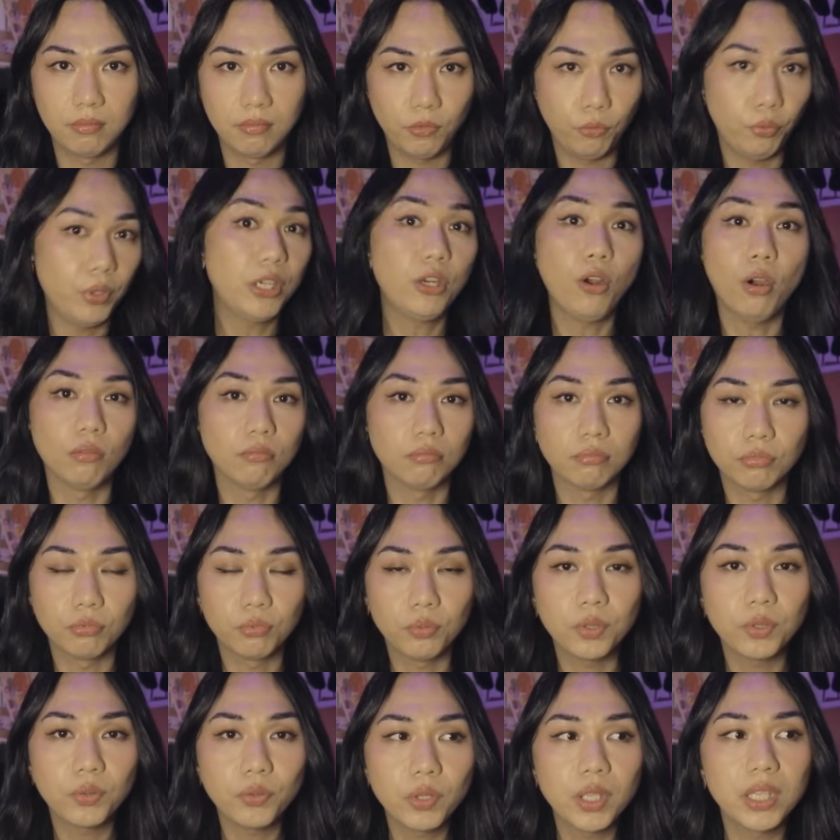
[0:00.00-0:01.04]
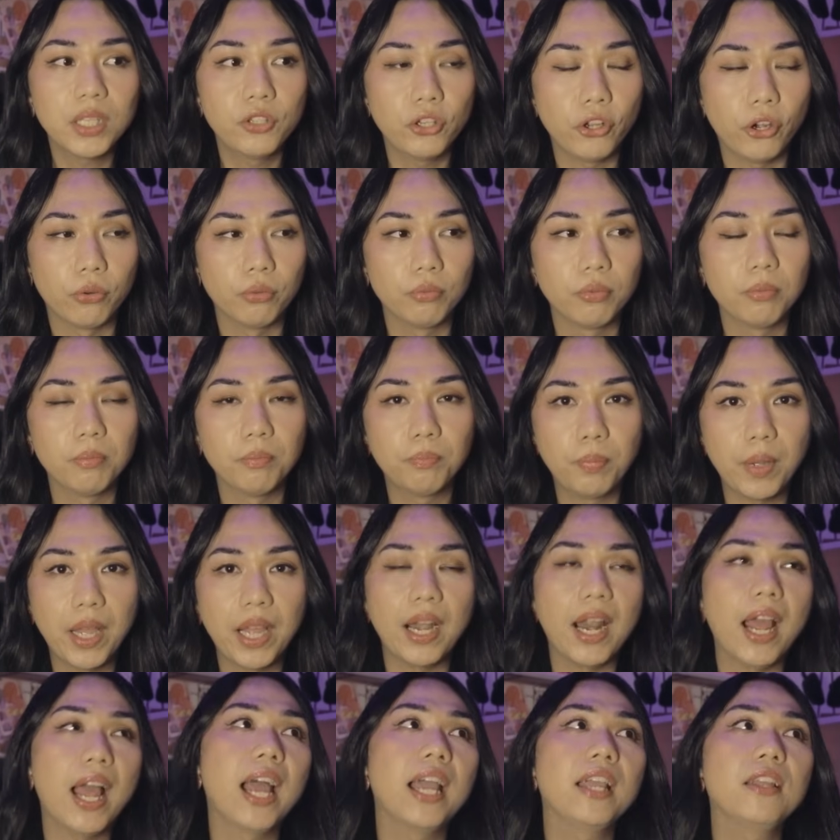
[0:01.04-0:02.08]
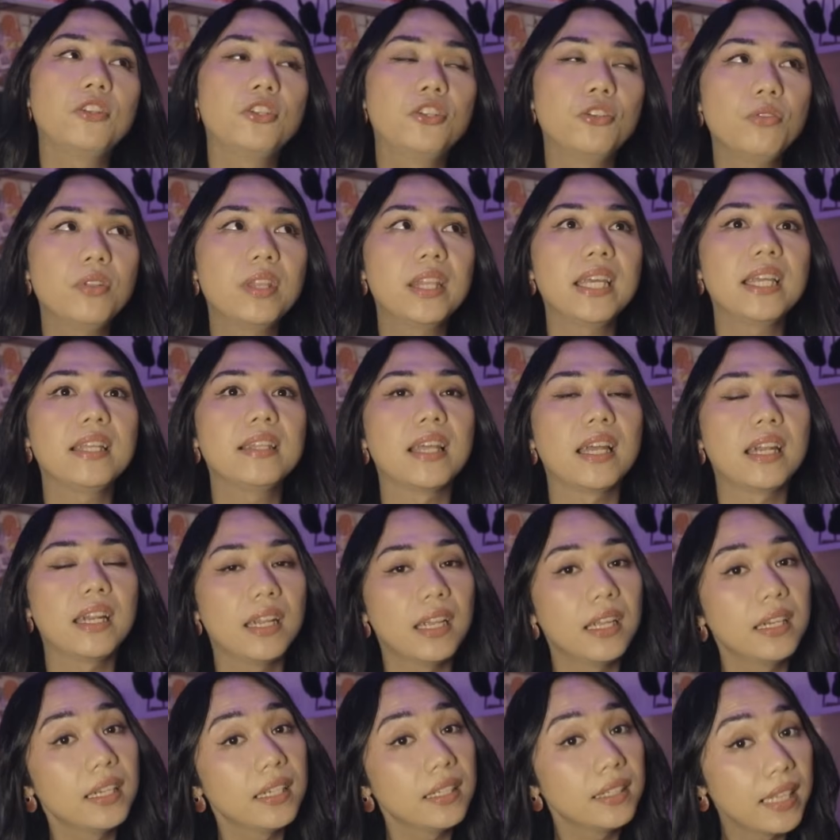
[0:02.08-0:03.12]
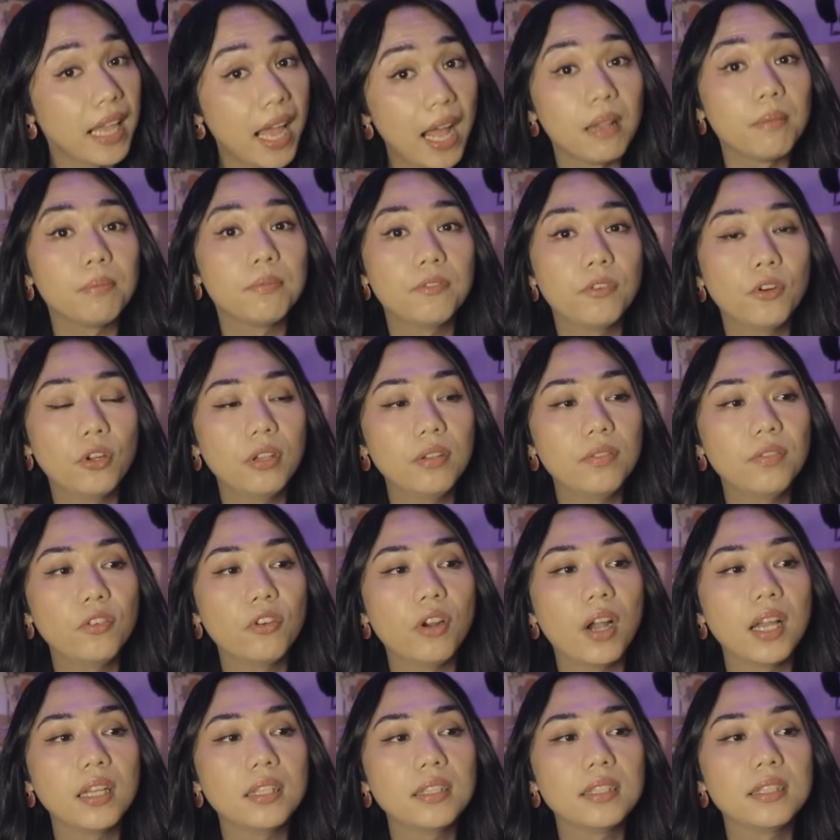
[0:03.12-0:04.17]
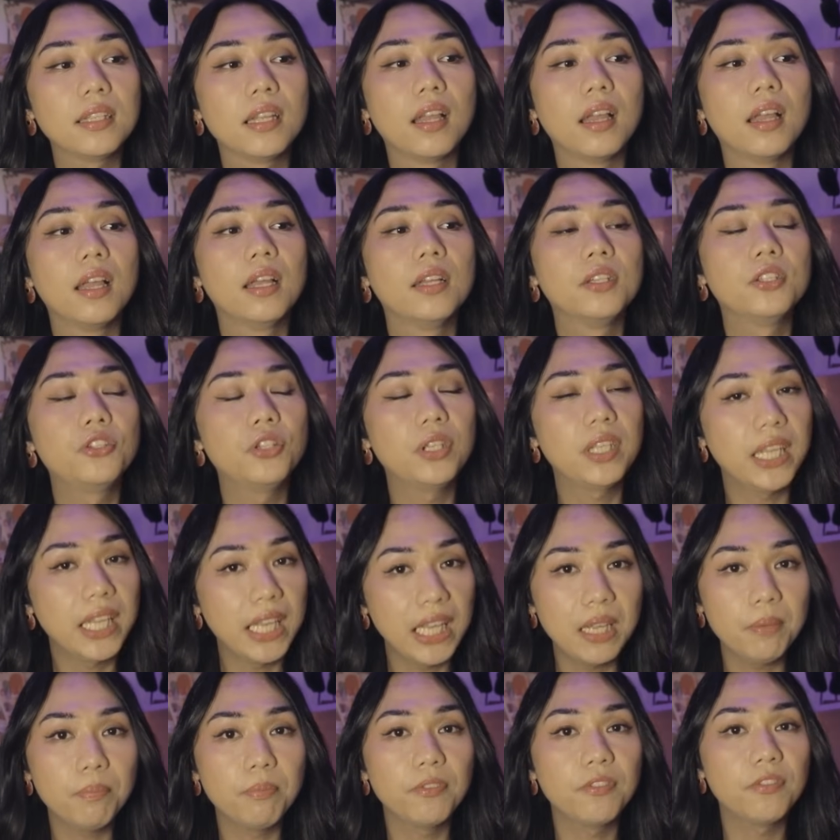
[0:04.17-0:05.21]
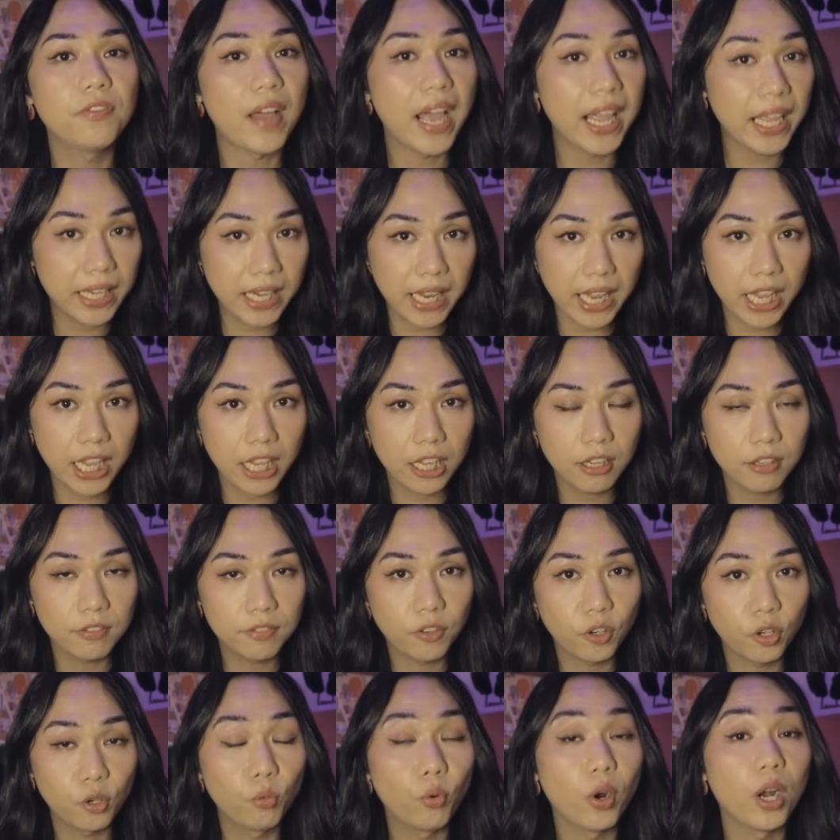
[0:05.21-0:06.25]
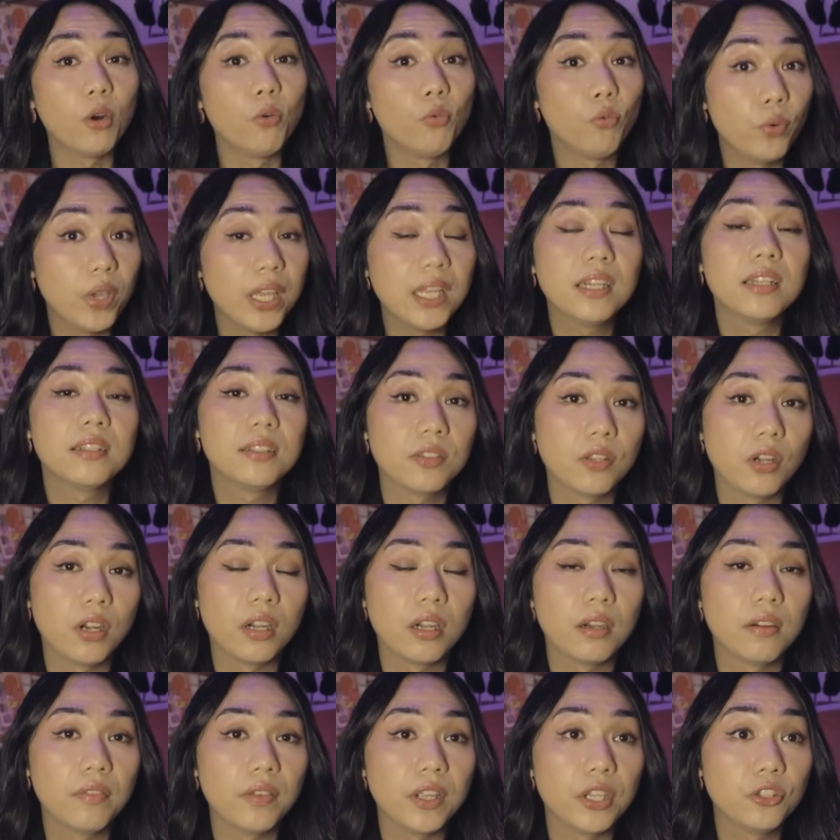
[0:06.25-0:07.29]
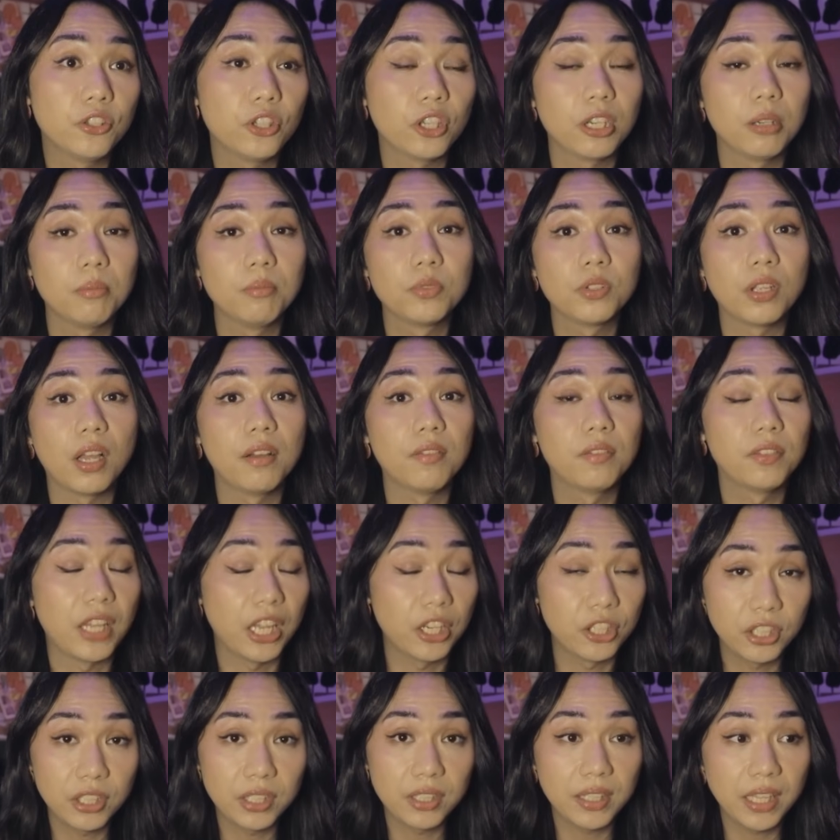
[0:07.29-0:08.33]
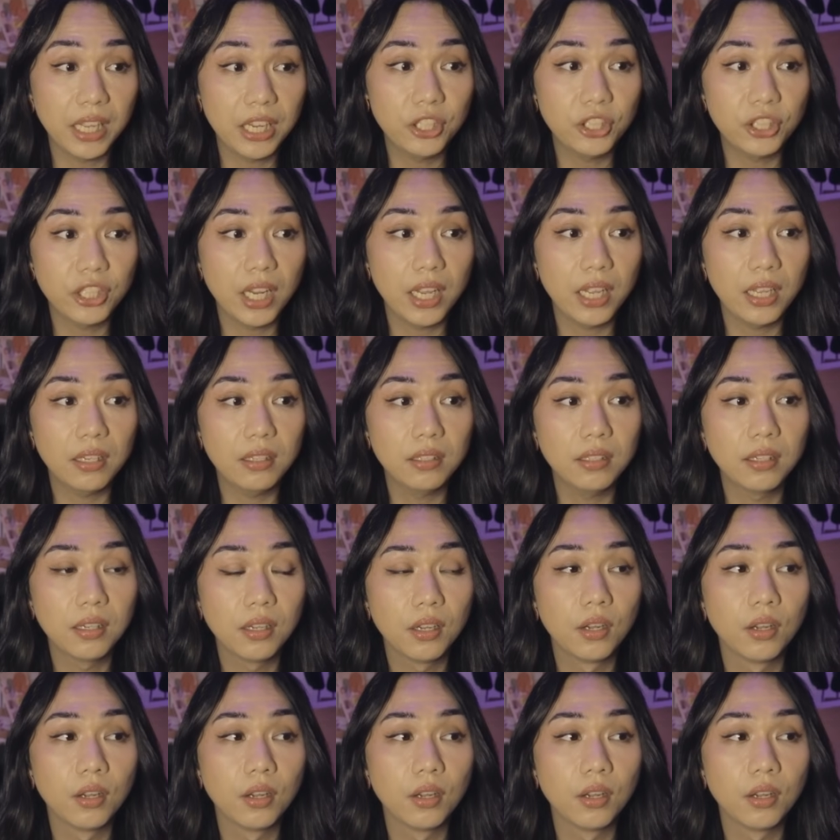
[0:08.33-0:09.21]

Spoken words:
We really don't. But I do think that it is helpful for us to keep fighting for what we deserve in terms of legislation